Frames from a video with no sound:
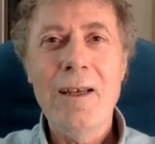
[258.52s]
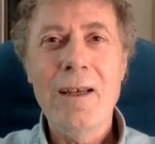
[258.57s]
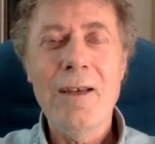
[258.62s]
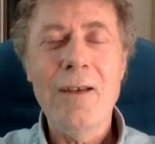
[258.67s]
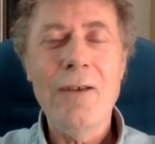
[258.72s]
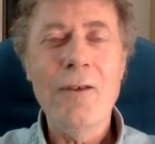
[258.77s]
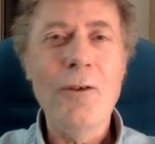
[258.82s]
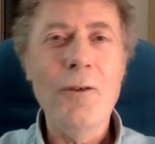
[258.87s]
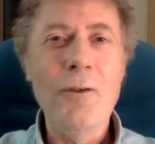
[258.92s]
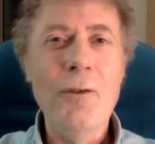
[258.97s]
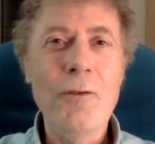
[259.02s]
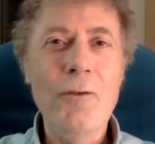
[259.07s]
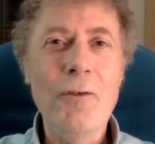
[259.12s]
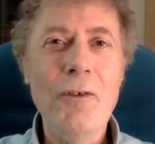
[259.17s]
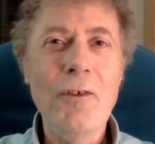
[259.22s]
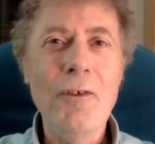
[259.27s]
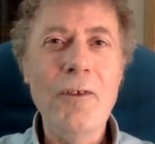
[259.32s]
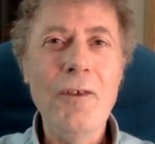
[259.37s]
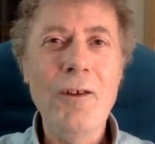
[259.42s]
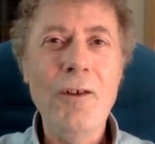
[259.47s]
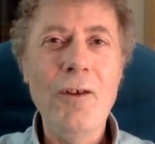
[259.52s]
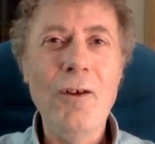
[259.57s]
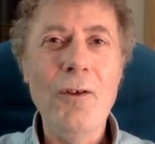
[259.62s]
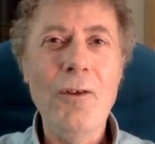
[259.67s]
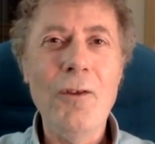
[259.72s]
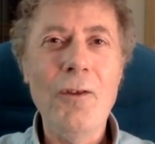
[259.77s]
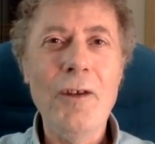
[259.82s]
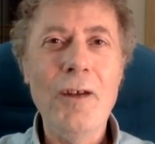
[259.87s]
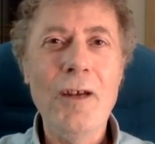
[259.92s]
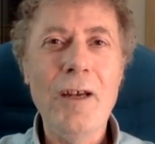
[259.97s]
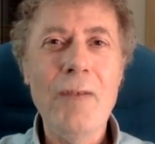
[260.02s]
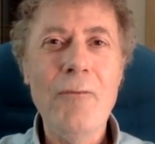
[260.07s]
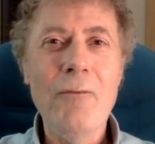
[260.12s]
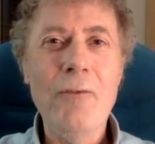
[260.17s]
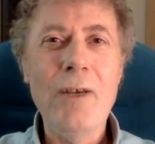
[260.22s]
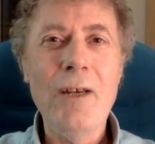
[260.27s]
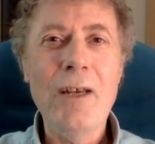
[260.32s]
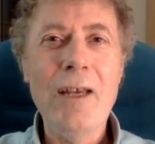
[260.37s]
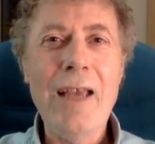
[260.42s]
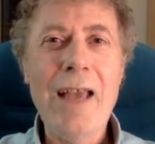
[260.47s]
you know there isn't a lot that i'm
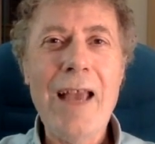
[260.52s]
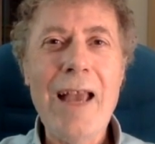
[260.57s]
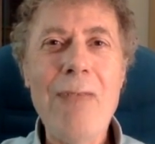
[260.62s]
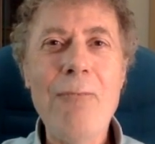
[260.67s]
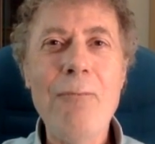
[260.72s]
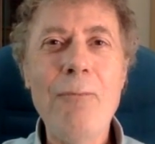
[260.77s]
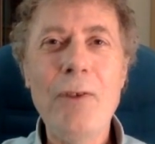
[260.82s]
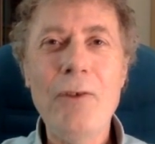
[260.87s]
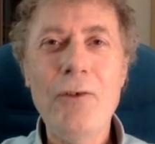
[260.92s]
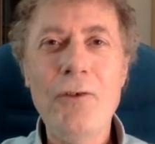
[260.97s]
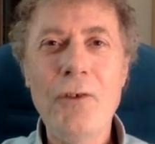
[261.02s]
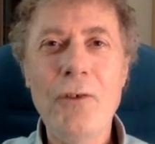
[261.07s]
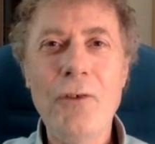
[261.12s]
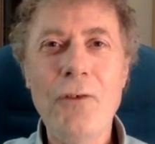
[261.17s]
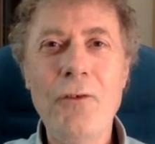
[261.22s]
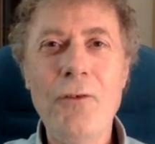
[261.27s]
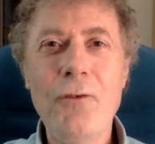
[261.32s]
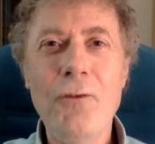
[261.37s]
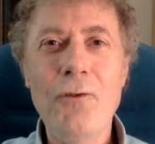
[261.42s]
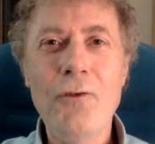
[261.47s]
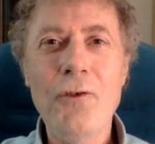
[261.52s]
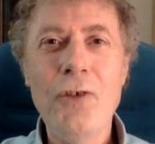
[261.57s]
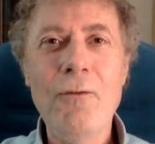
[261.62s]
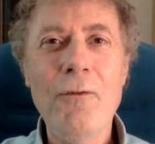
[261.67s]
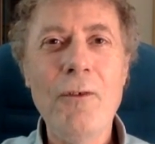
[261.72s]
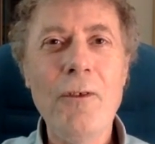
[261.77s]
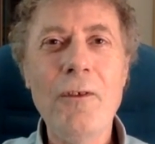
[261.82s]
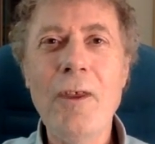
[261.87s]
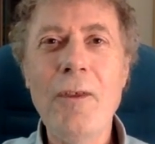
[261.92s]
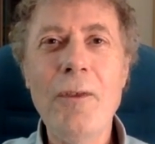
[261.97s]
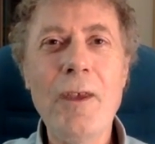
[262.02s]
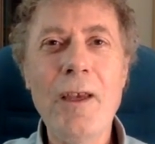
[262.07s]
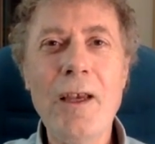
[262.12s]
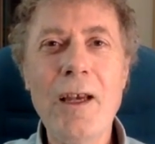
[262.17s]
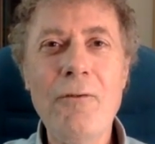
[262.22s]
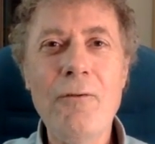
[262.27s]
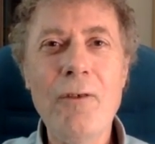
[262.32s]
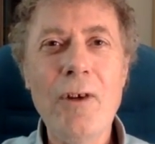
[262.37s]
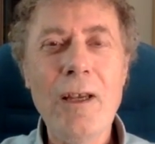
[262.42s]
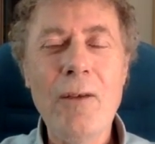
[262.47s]
really ambitious to achieve there's nothing
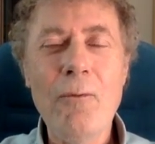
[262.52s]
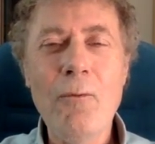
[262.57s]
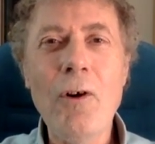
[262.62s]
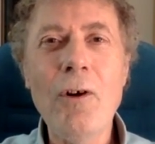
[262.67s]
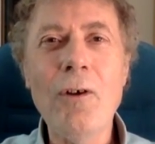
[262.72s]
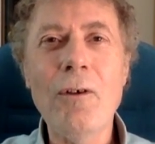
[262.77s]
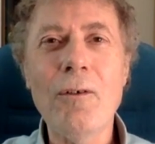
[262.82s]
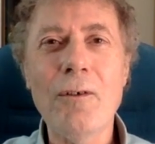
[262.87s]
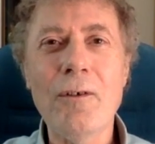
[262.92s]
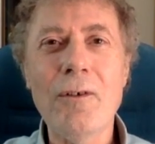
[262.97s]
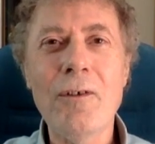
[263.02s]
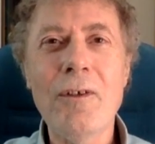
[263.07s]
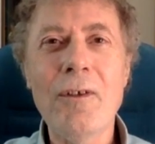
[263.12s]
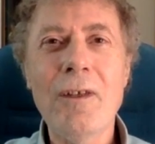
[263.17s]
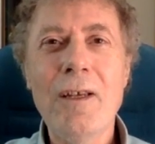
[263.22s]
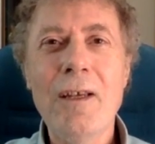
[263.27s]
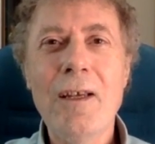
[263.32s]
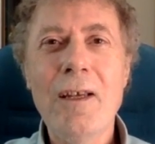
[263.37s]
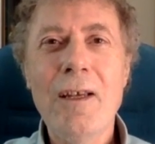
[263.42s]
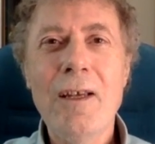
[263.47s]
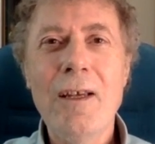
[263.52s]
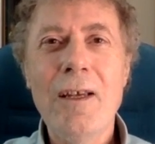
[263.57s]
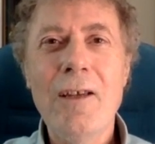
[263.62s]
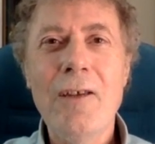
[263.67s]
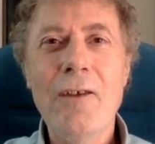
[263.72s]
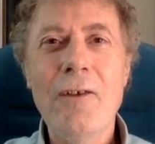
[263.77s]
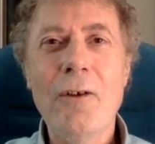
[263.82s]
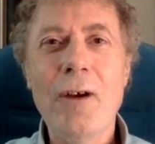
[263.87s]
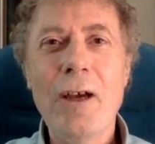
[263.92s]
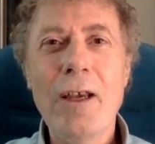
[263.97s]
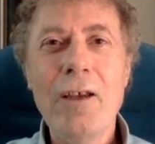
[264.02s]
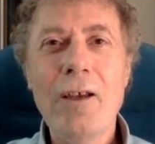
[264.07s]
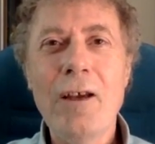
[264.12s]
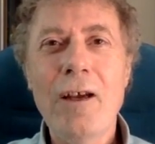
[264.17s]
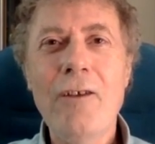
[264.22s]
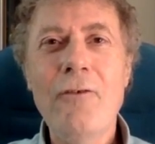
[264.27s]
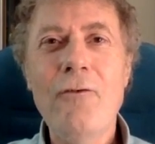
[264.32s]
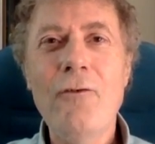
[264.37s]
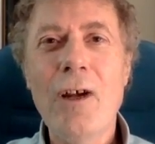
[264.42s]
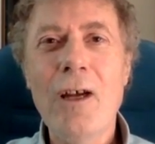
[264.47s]
i really want you know i
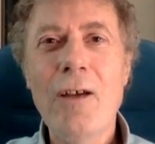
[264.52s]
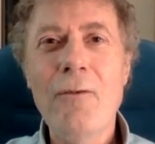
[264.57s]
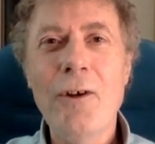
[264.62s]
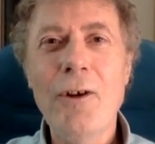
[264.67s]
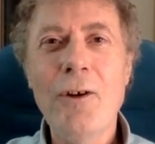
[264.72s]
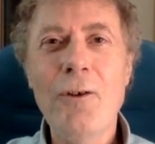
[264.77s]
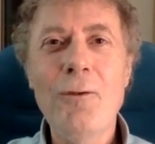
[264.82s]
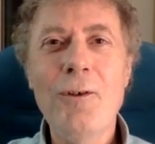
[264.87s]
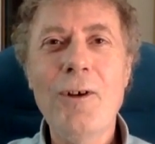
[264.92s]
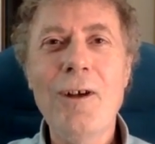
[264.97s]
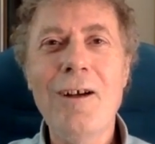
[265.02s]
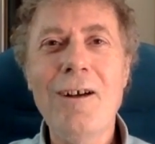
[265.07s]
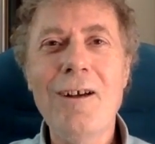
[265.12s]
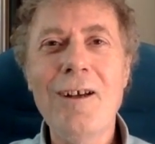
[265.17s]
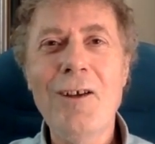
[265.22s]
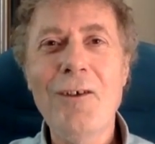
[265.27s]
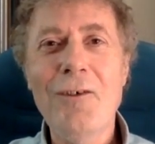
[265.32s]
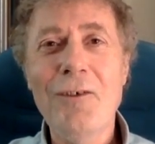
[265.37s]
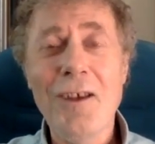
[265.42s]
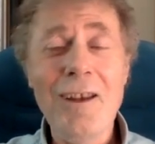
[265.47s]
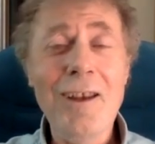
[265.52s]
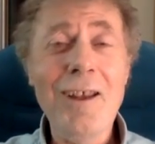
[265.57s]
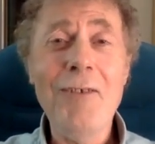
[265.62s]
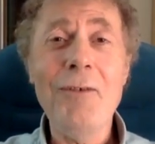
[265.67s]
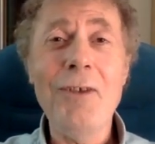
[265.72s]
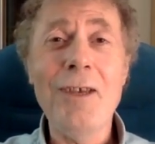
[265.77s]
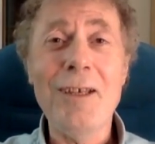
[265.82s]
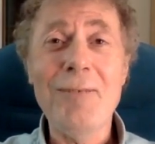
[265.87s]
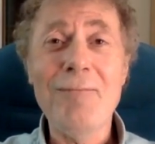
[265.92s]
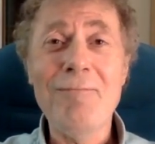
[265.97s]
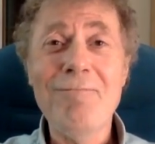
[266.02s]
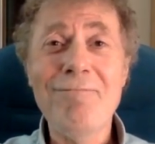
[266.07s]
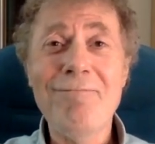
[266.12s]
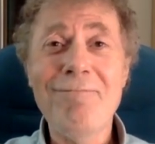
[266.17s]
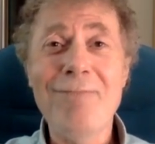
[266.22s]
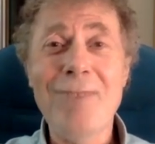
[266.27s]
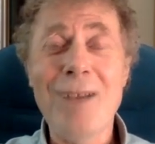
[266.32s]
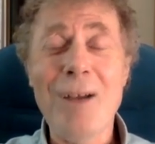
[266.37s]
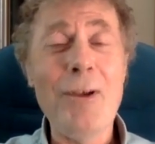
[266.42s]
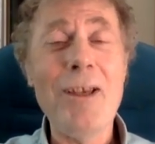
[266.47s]
i drive an old car because i love it
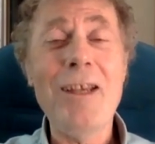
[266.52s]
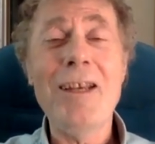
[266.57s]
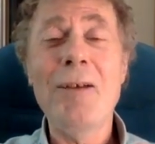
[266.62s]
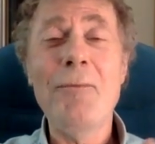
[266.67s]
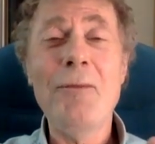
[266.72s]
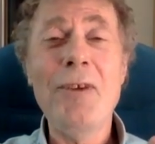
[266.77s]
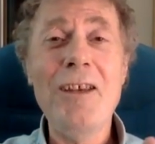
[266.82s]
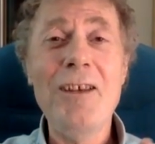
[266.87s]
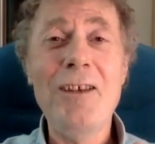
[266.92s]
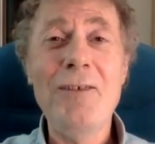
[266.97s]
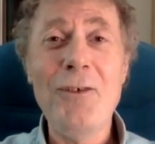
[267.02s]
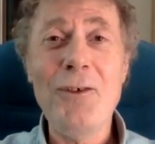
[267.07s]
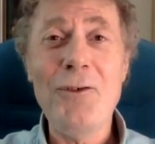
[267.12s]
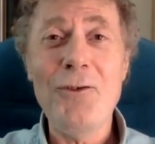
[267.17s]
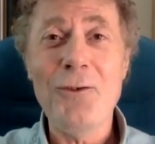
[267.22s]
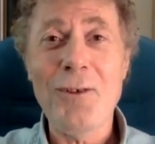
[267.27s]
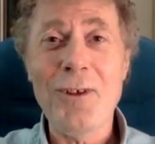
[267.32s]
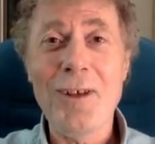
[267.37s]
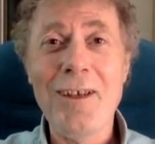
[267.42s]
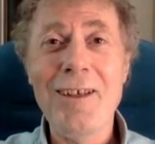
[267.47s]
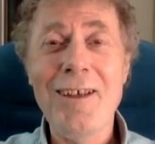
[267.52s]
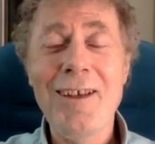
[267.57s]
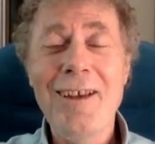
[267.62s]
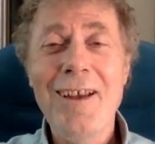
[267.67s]
i mean i'm an individual I,